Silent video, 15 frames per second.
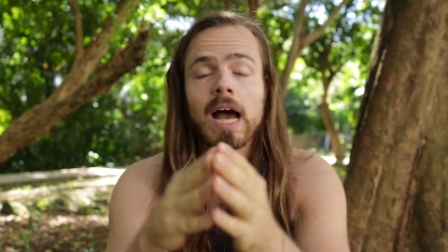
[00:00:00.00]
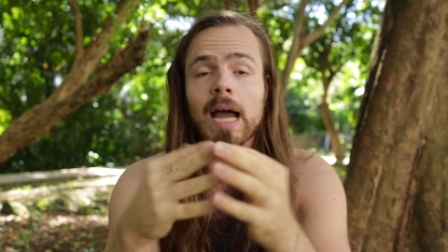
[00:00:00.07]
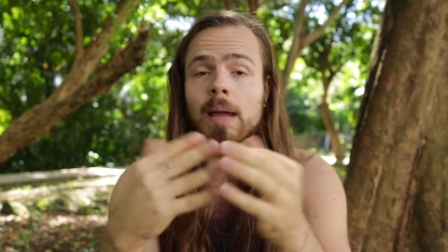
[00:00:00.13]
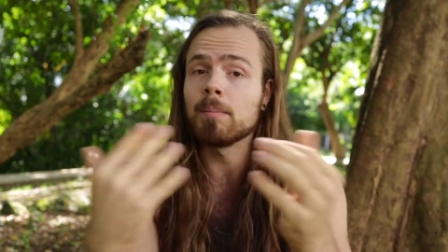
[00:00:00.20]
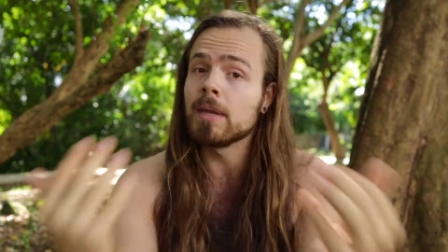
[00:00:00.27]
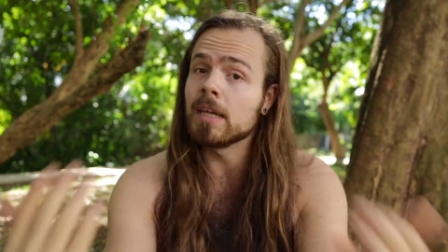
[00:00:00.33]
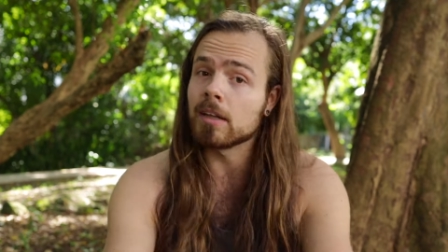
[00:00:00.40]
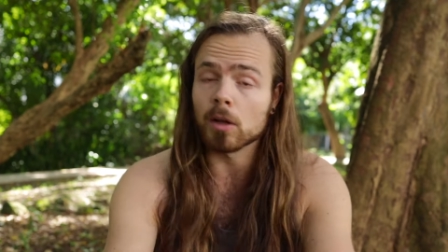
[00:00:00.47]
I
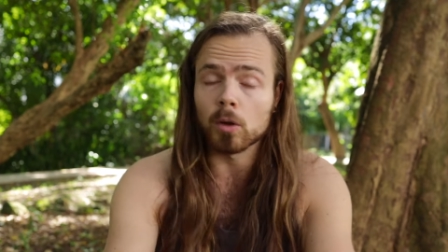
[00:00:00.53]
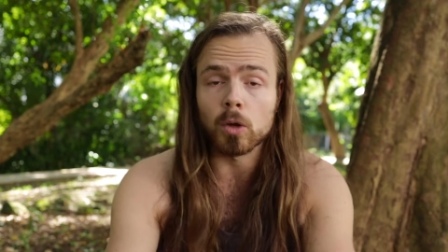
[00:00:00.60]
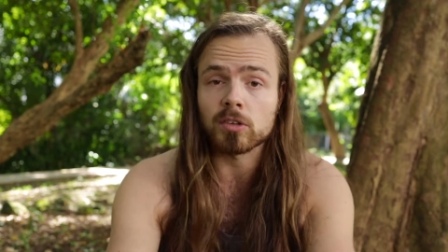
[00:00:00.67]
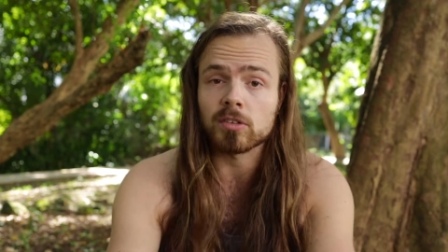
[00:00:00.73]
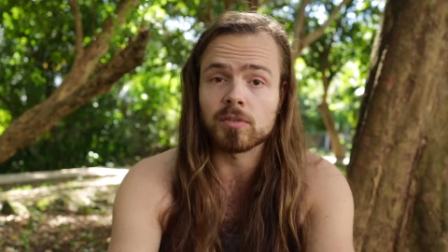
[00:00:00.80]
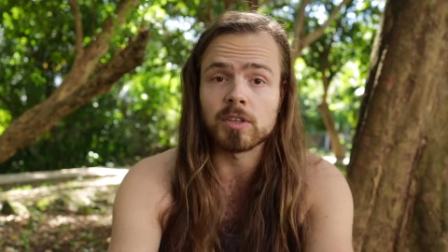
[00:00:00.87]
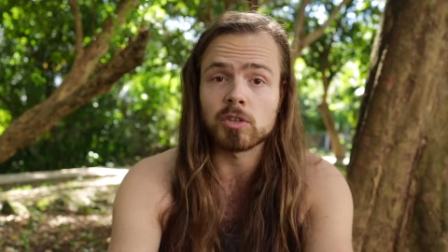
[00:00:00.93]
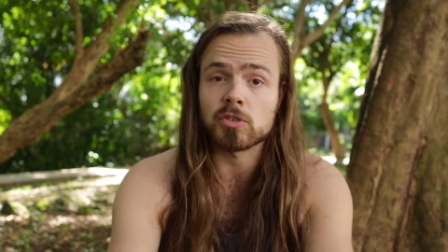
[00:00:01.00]
meet a
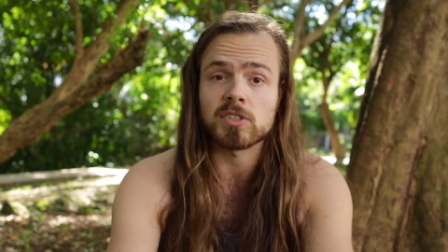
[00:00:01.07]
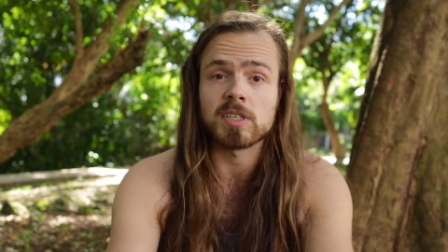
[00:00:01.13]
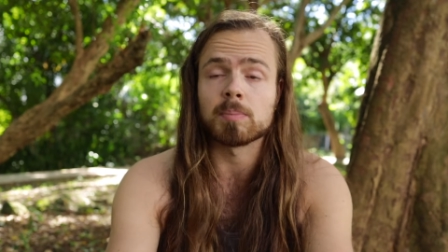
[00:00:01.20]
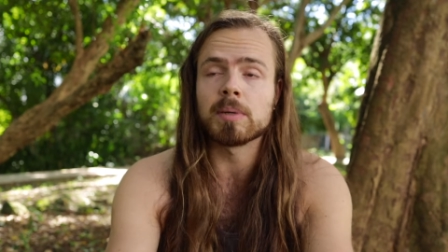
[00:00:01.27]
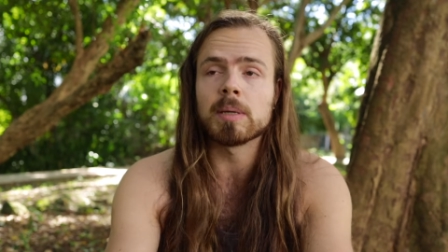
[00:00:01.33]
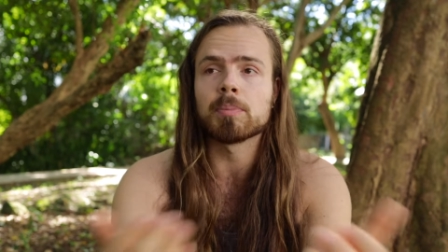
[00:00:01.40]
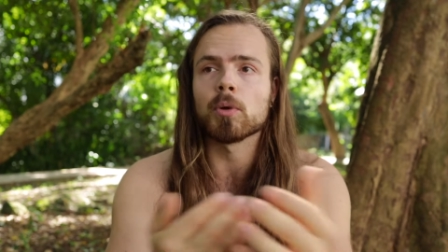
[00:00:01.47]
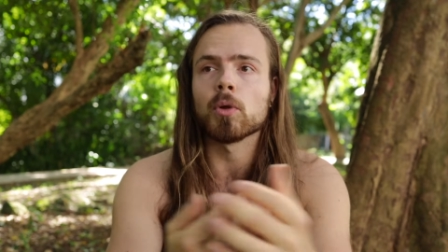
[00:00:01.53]
lot of interesting
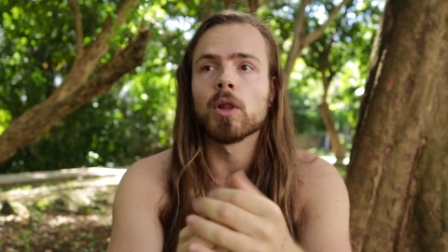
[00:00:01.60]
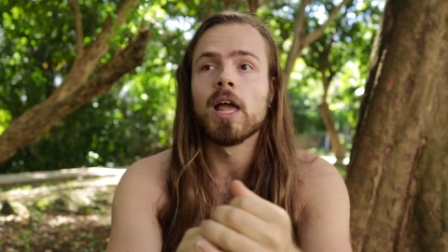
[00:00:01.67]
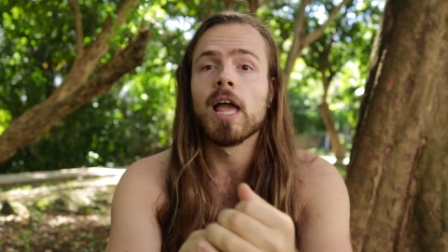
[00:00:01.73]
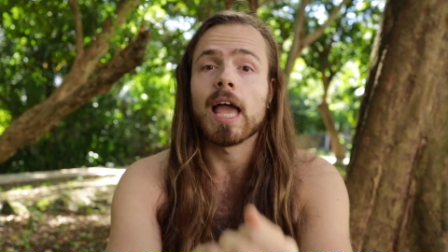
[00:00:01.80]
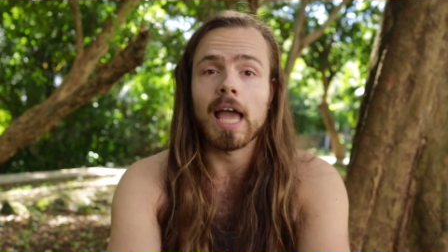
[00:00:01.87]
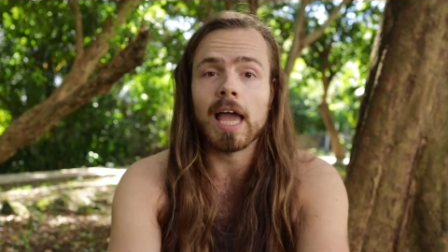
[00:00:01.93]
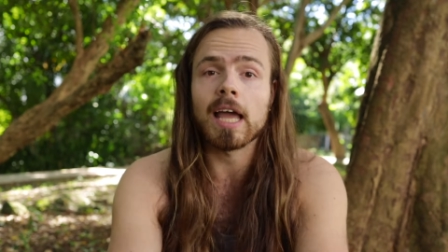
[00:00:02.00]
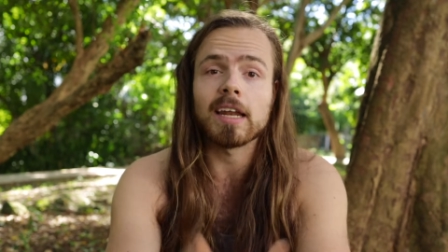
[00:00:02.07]
people,
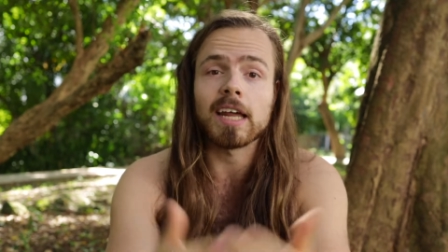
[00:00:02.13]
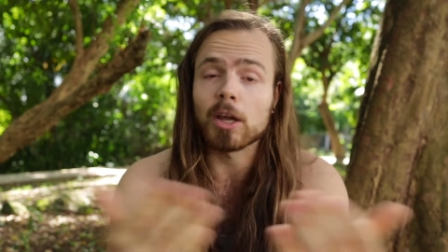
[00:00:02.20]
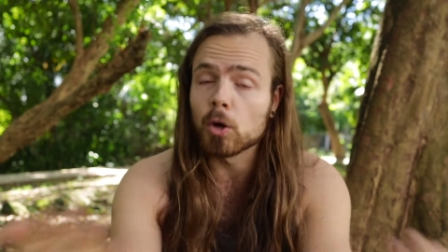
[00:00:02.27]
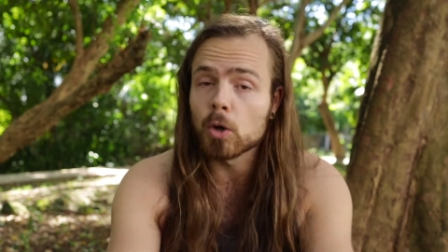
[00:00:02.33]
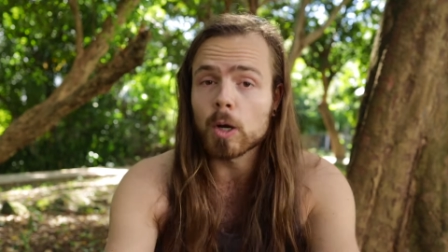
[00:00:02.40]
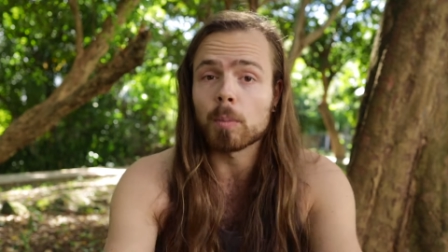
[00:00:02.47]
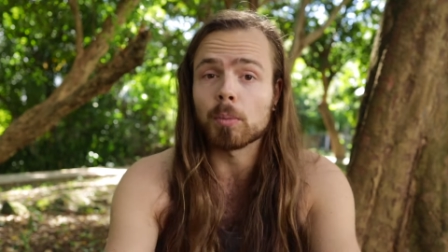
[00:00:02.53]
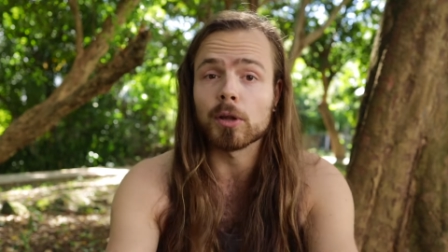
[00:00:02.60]
and I
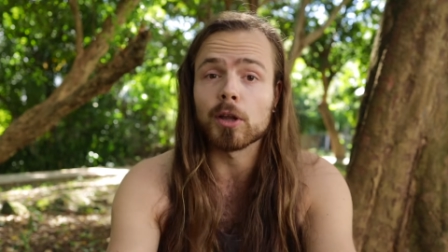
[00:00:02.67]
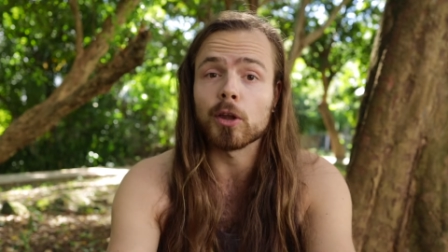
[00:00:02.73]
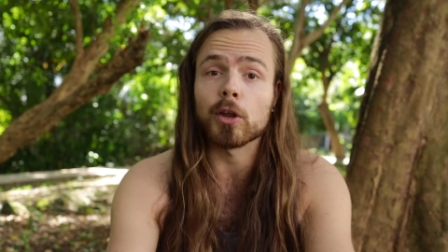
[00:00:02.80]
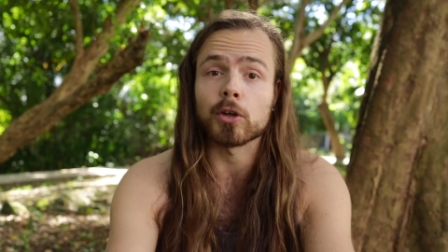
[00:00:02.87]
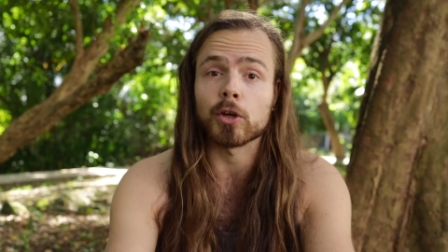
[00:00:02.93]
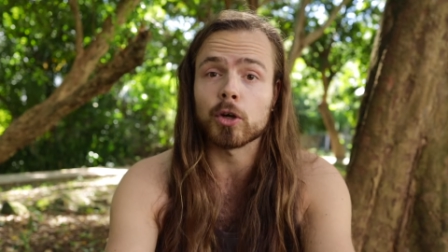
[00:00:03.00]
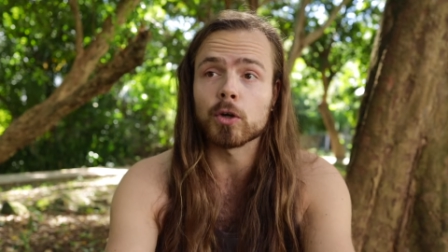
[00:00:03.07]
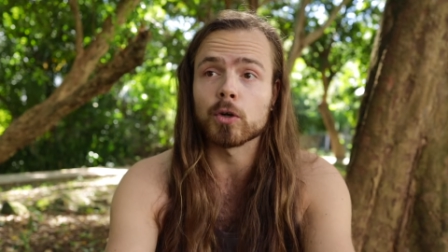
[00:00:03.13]
hook up a
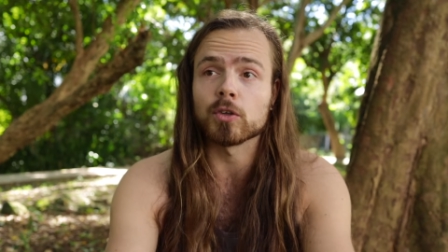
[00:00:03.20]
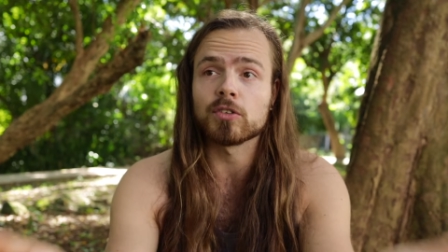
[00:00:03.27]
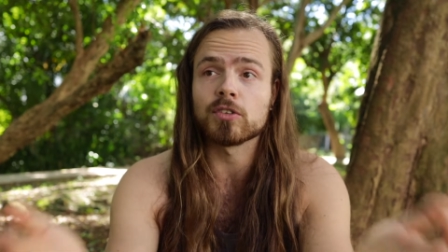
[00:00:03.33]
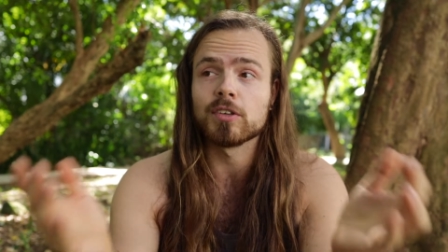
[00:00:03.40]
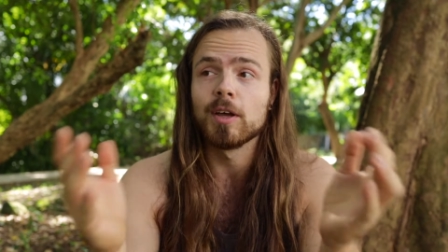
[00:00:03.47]
lot of girls,